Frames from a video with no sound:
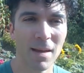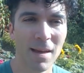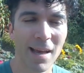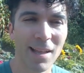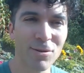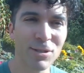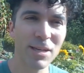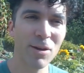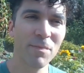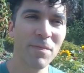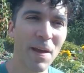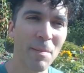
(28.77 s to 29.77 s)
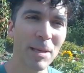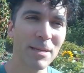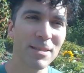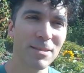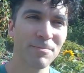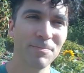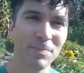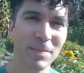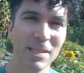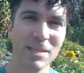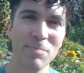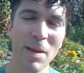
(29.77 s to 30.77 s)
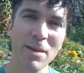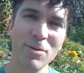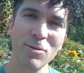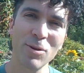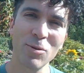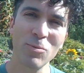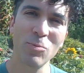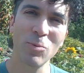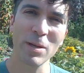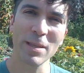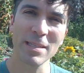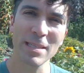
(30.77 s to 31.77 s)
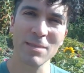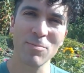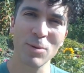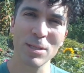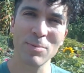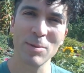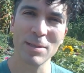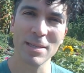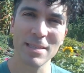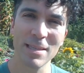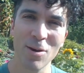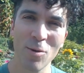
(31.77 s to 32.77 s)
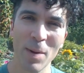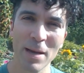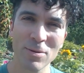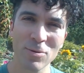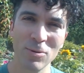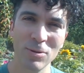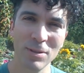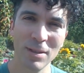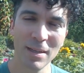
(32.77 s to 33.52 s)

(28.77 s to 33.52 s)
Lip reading: Hello, Sehome families. This is Mike Kudo, one of the assistant principals at Sehome High School.